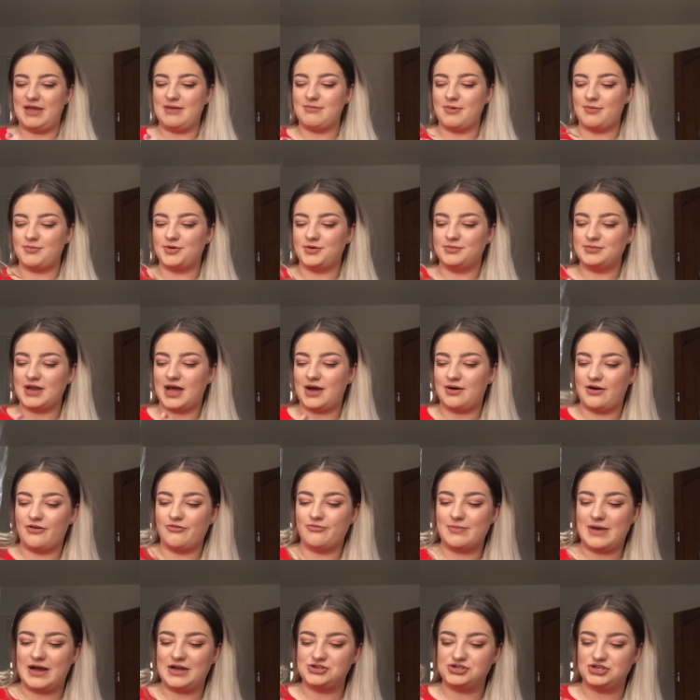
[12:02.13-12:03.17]
me and my mum now
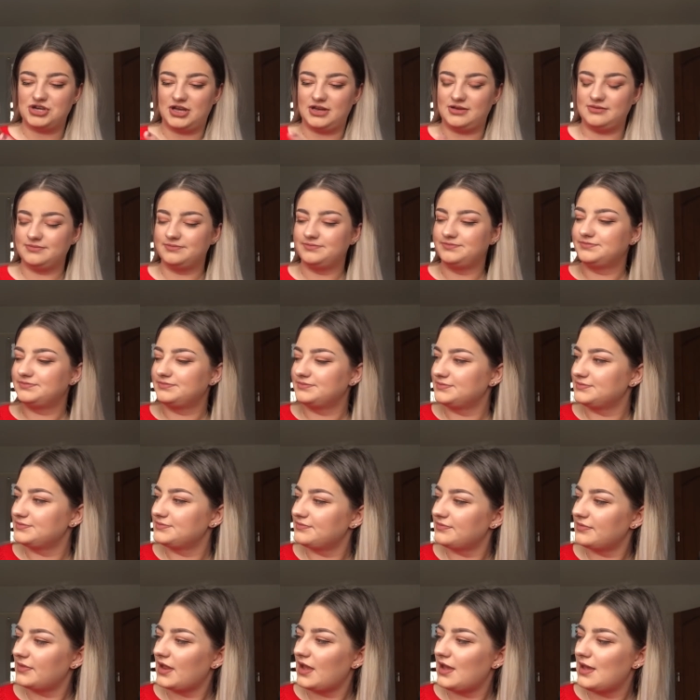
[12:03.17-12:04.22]
have matching
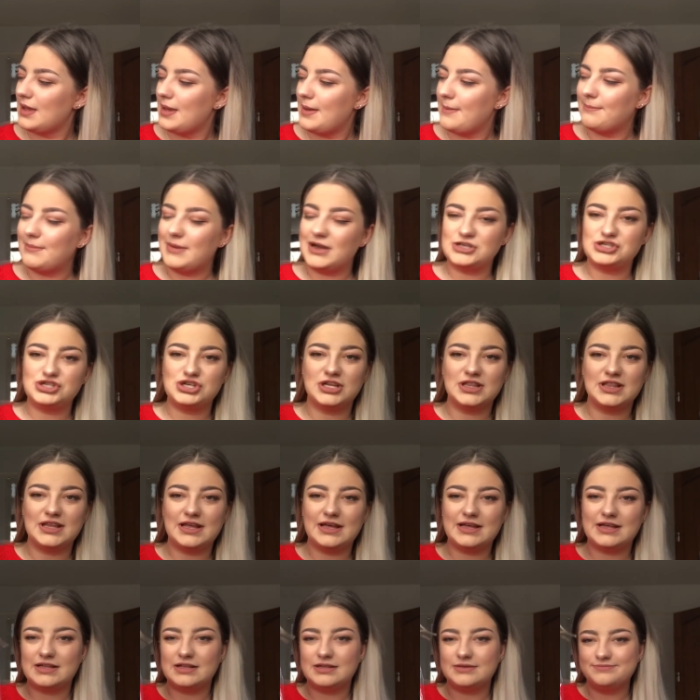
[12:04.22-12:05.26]
matching
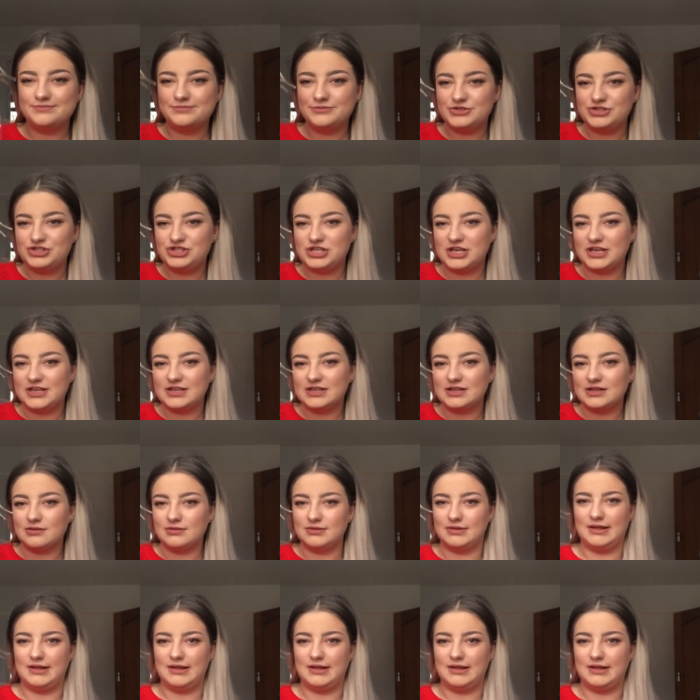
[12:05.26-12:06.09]
big gin